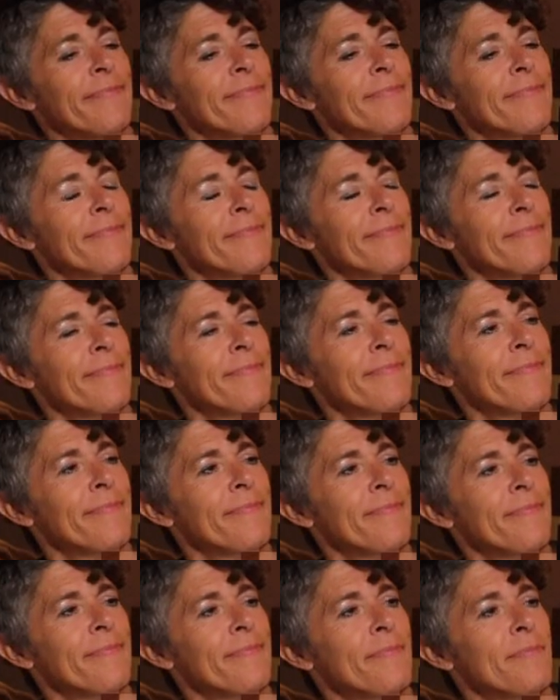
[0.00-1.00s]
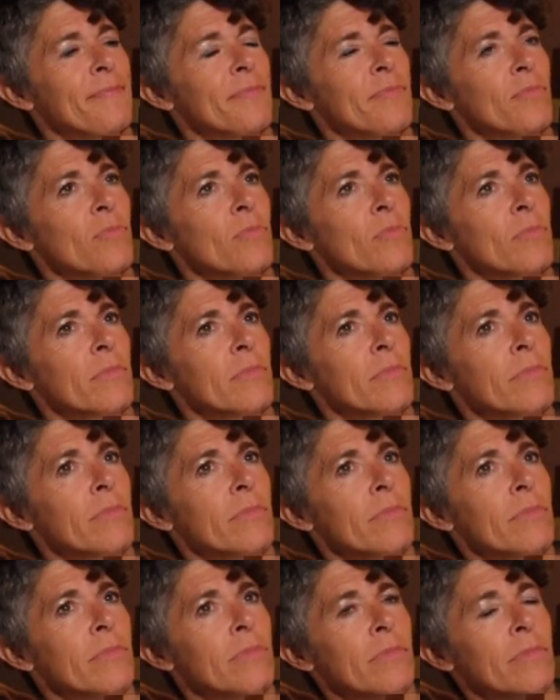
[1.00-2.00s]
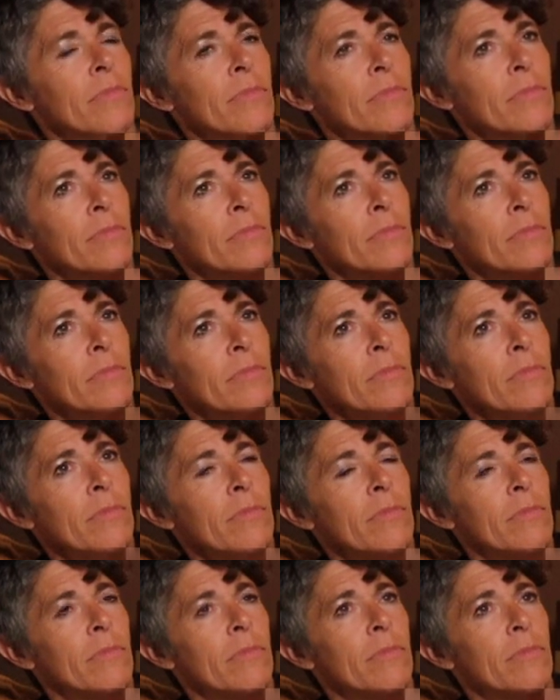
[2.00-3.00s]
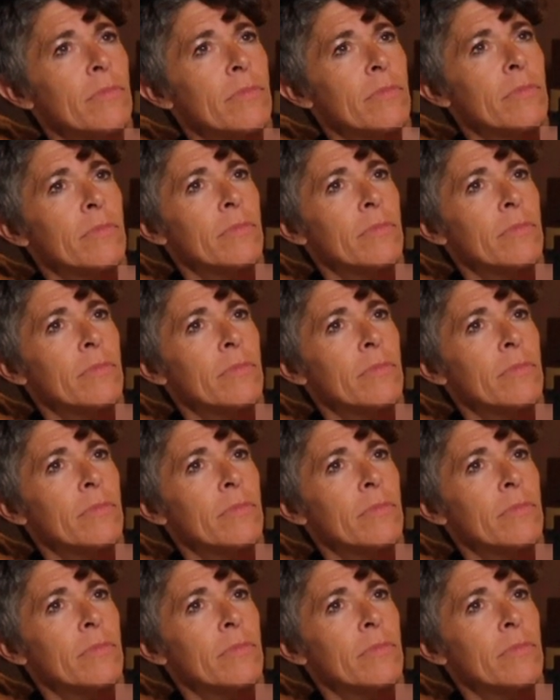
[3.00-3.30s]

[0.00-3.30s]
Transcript: No words are spoken by the person on screen.